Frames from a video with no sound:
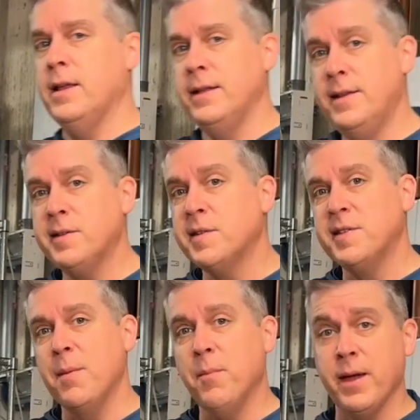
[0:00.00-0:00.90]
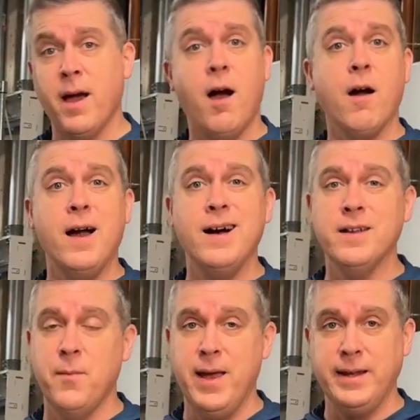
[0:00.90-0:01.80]
disassembling our
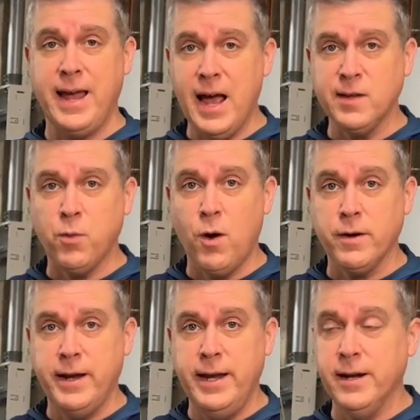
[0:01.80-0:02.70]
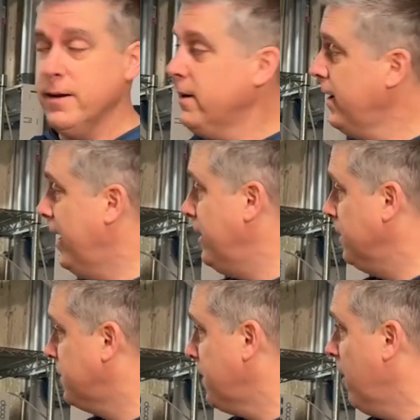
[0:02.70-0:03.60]
on-demand gas water heater and
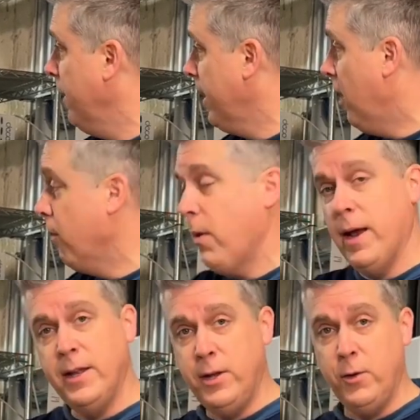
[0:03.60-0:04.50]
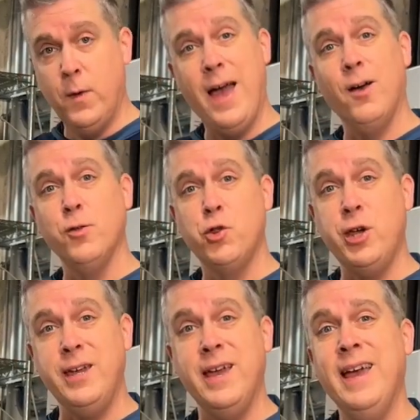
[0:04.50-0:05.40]
installing our brand new
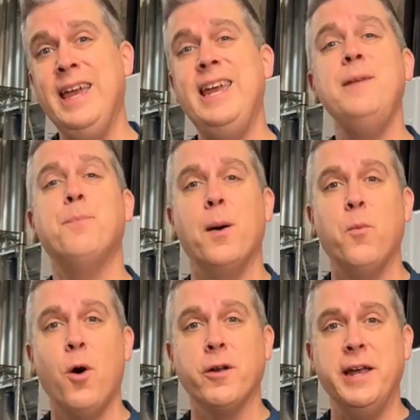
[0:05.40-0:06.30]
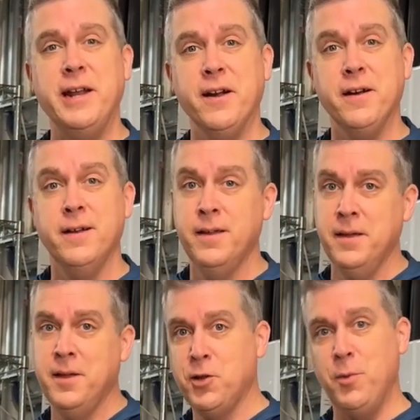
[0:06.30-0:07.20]
LG heat pump water heater.
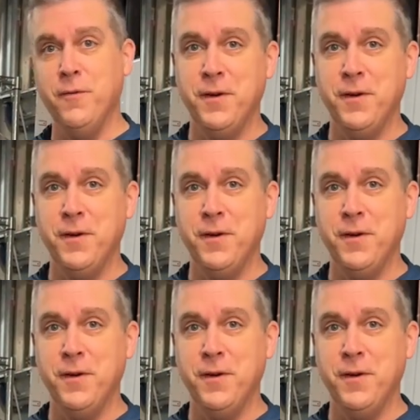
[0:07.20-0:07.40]
Should be a fun